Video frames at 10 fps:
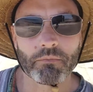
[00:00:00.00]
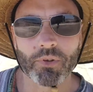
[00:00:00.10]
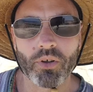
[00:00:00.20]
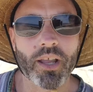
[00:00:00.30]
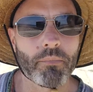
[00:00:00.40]

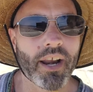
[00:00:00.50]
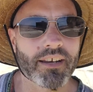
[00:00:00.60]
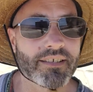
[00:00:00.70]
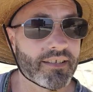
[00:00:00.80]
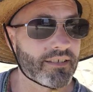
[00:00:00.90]
look at
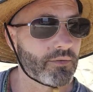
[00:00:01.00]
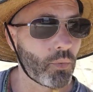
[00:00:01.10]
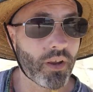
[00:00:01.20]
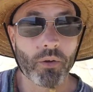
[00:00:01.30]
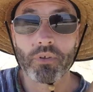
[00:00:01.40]
practices
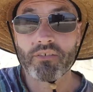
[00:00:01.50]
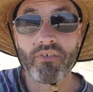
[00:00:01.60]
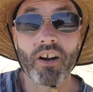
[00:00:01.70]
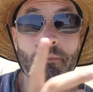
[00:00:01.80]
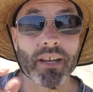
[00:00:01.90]
working with
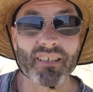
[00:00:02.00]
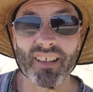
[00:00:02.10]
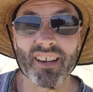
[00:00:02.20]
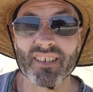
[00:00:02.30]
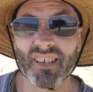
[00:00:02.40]

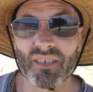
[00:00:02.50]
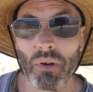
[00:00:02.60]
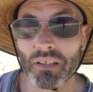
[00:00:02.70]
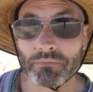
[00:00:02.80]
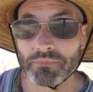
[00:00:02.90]
environmental energy as
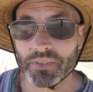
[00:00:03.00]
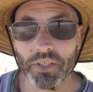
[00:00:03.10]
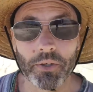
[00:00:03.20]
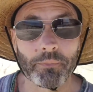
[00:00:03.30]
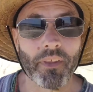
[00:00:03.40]
well.
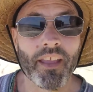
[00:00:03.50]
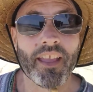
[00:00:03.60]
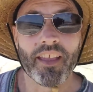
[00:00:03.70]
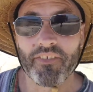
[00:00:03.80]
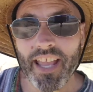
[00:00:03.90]
So
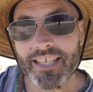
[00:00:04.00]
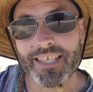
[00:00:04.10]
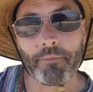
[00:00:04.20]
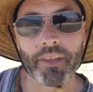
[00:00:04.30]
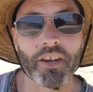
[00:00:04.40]
if that's
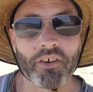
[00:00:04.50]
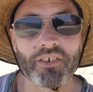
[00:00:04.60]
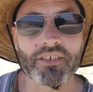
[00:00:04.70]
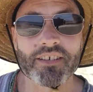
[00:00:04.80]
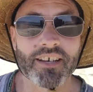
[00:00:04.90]
something you're
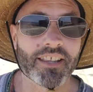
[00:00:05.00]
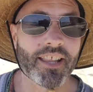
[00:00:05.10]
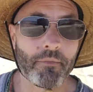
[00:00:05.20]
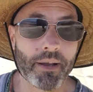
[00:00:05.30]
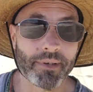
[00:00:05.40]
interested in,
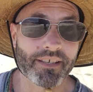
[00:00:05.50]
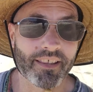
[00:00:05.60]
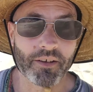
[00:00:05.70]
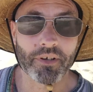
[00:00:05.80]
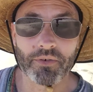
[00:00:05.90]
that might be
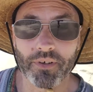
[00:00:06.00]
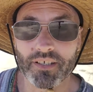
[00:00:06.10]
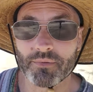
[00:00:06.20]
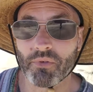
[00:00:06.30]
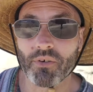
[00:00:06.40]
something you want to
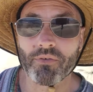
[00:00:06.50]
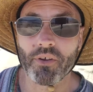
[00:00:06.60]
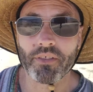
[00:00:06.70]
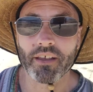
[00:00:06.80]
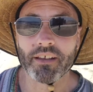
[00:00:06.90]
explore
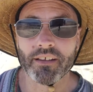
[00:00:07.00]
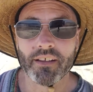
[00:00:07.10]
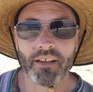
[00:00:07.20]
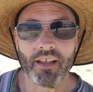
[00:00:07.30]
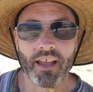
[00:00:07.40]
further.
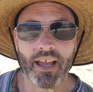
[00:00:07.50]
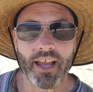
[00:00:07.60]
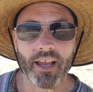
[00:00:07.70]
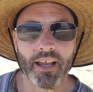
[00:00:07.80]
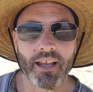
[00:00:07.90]

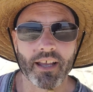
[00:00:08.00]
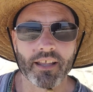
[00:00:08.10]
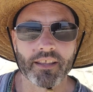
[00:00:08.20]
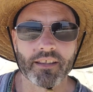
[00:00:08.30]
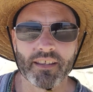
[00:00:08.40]

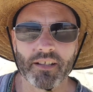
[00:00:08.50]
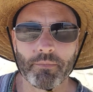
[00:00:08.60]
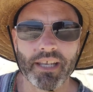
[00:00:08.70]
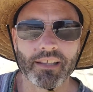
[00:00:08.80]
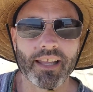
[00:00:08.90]

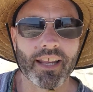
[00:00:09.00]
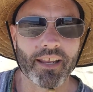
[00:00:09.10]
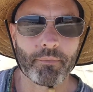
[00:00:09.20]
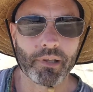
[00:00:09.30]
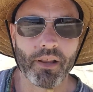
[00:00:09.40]
There'll be a link
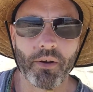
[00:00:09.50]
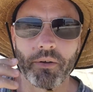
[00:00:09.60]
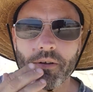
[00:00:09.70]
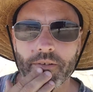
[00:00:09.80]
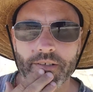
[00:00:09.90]
below